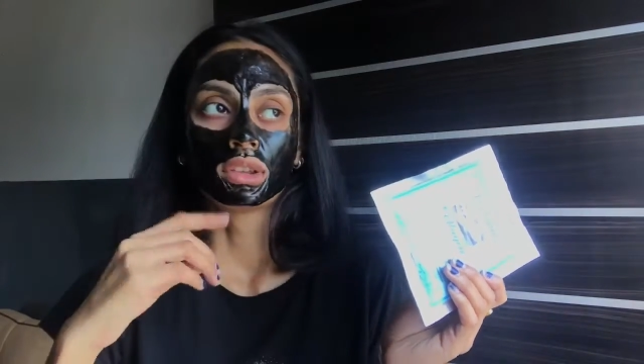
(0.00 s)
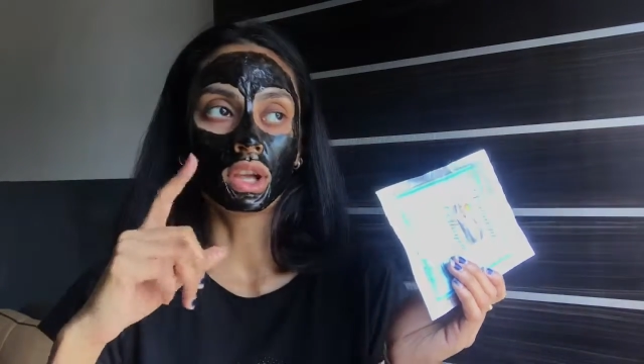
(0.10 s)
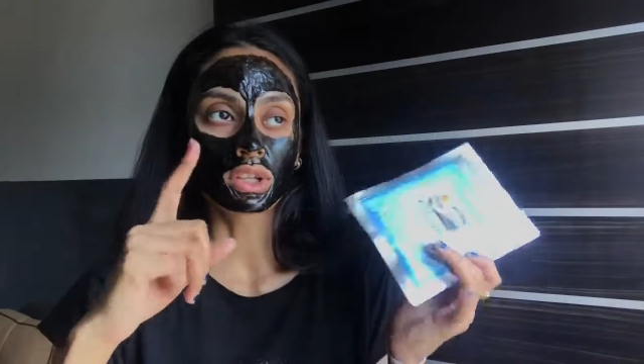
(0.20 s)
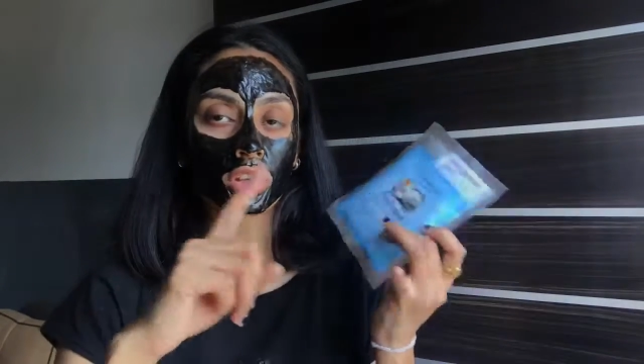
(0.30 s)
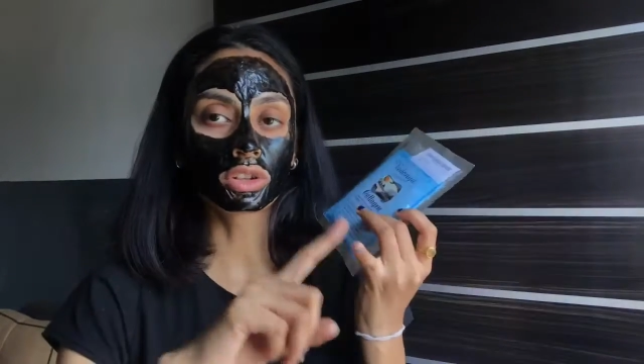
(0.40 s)

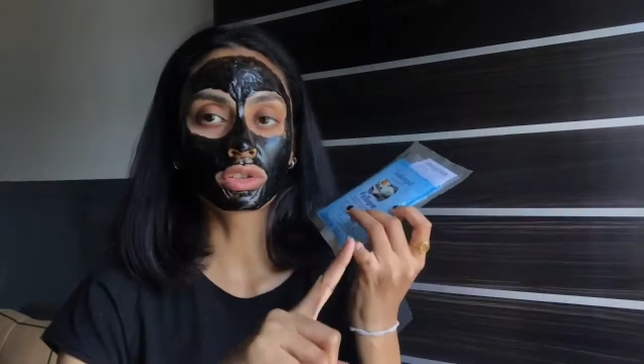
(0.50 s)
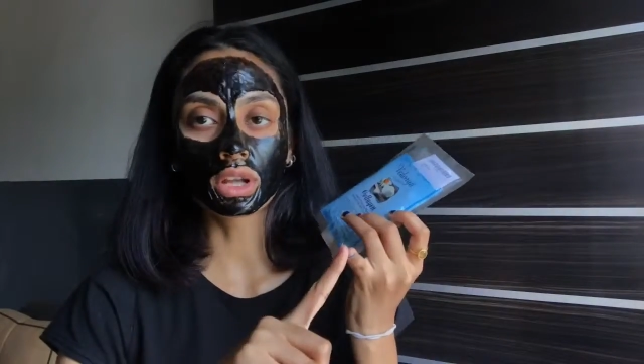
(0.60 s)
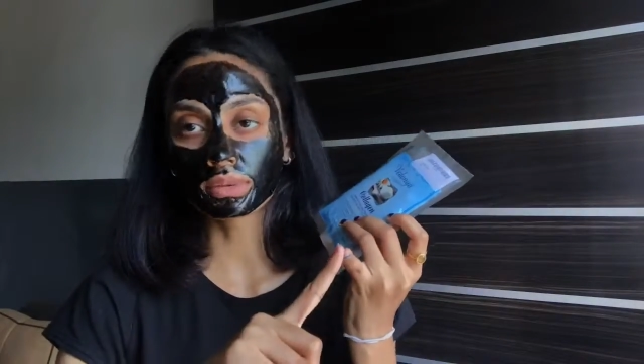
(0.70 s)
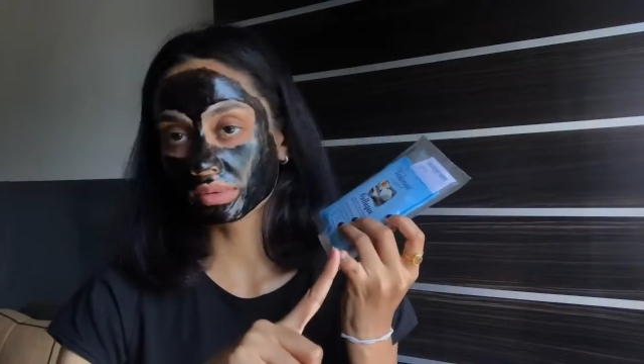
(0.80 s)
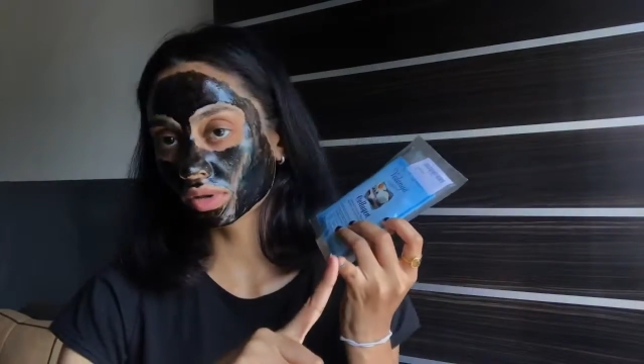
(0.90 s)
That
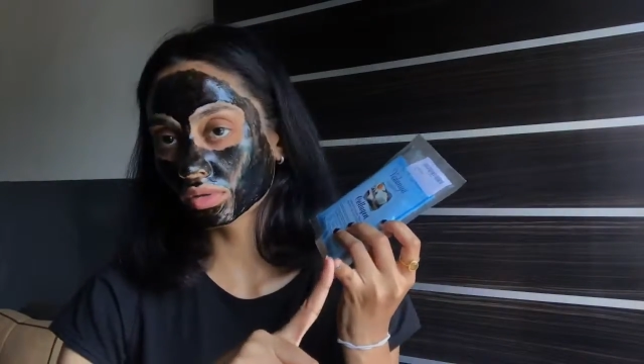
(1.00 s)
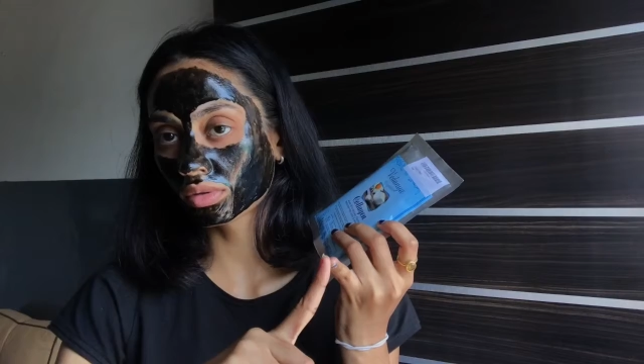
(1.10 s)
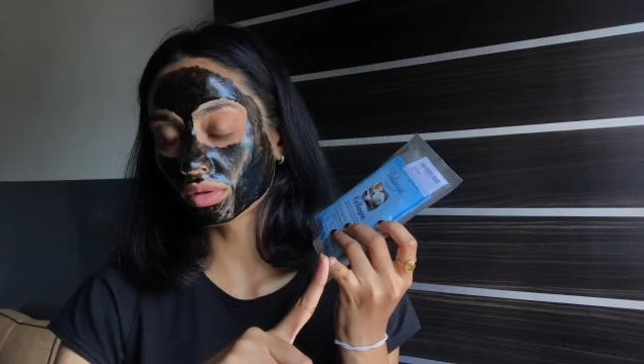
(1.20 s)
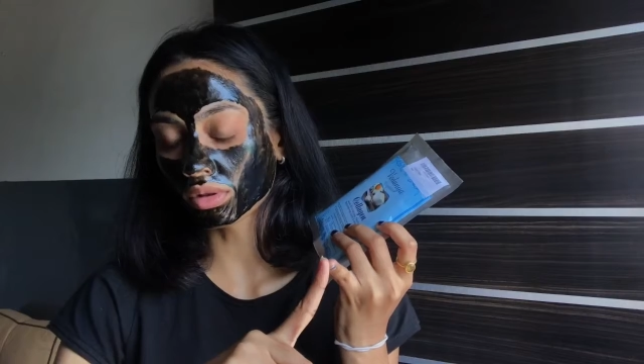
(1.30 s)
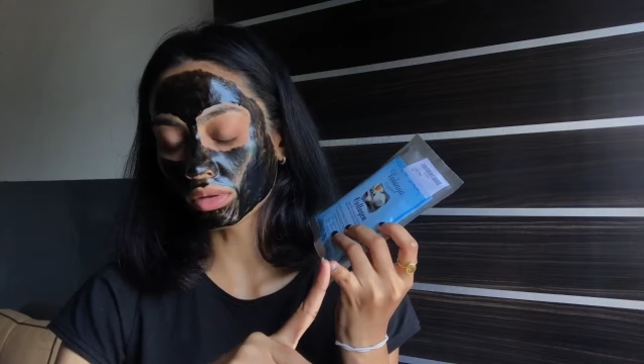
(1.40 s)
also helps
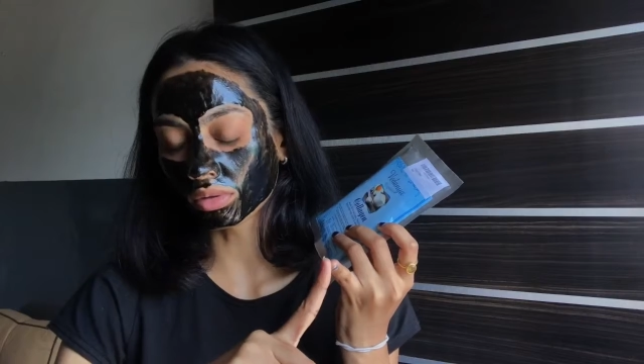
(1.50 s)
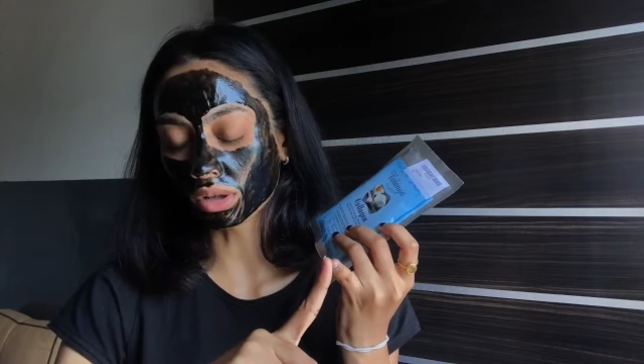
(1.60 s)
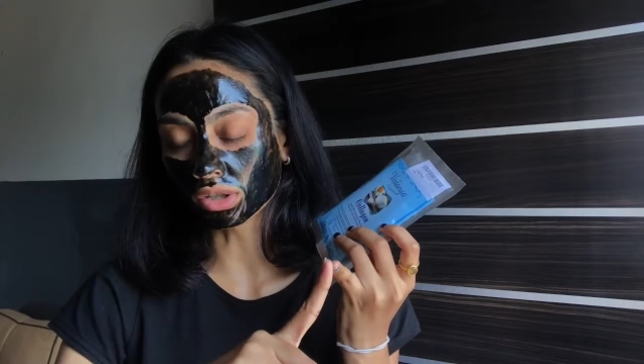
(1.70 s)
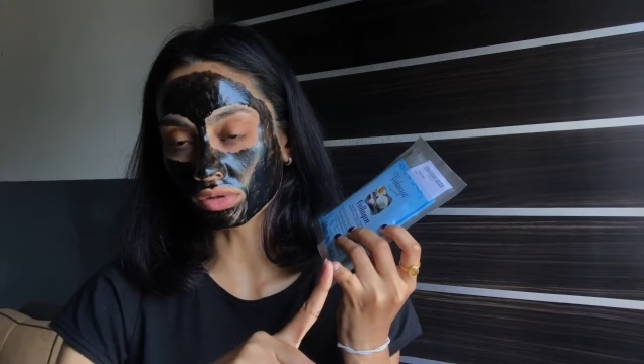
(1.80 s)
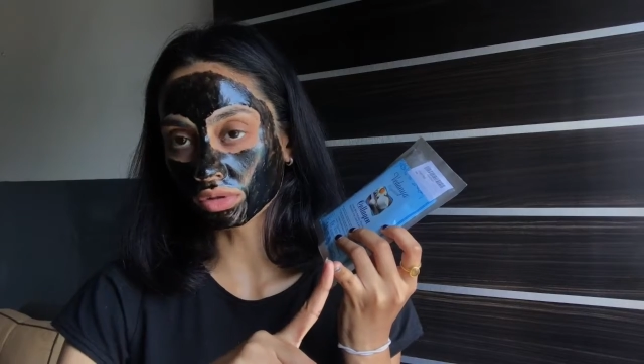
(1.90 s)
to
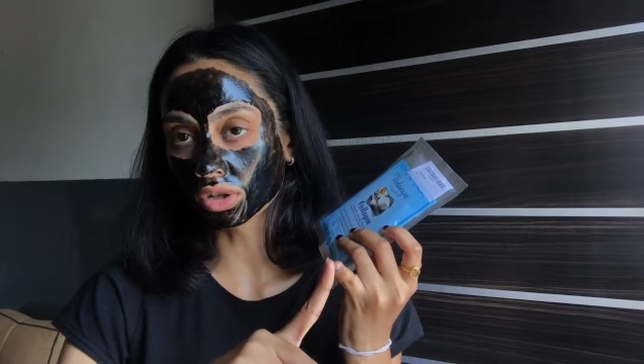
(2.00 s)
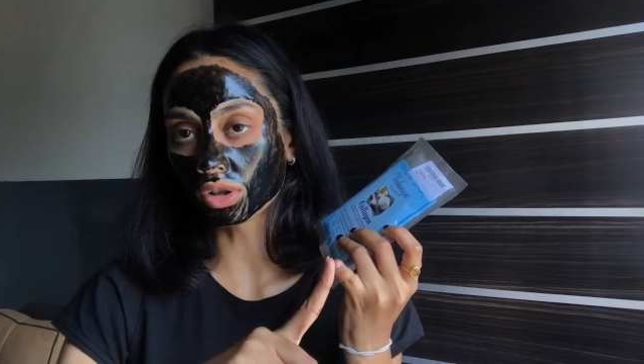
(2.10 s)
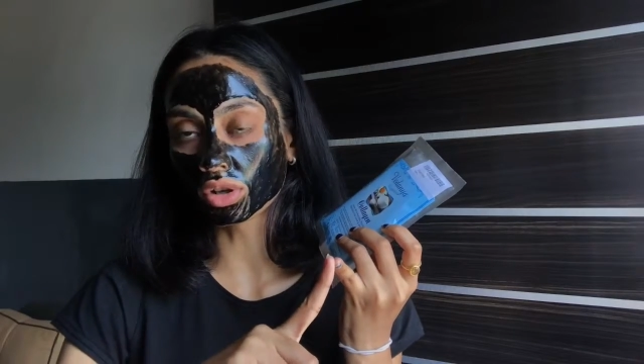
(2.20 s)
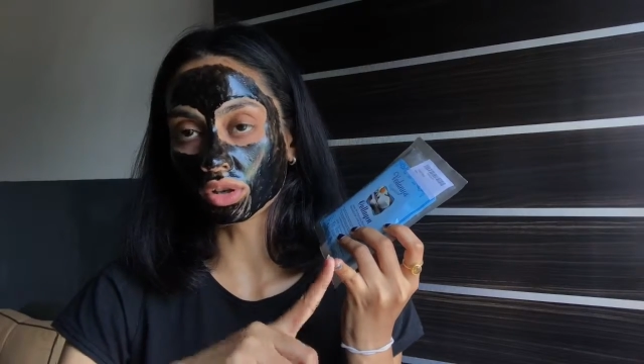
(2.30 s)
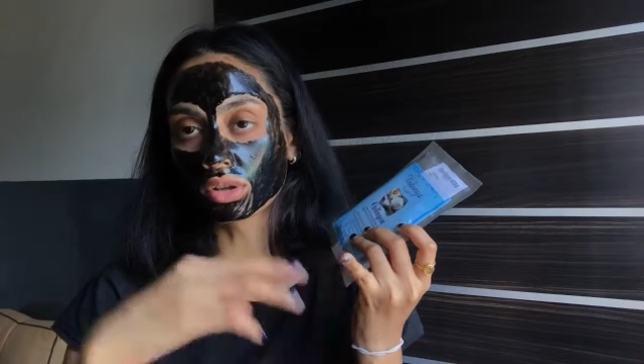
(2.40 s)
control
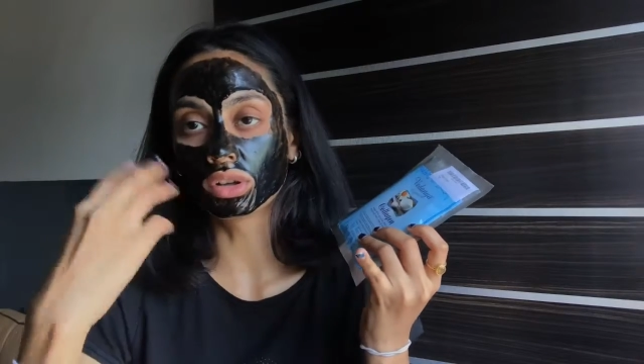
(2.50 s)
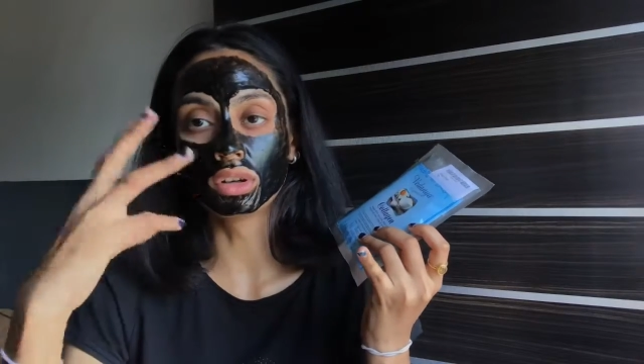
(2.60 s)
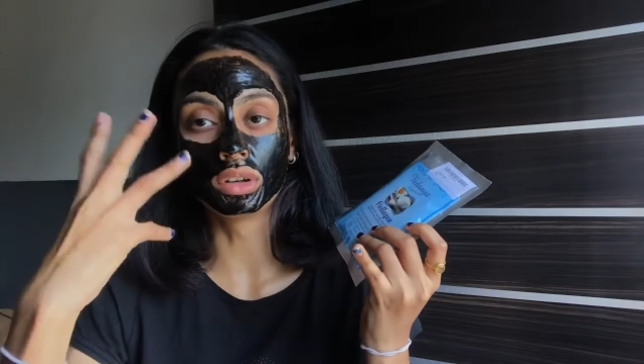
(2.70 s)
your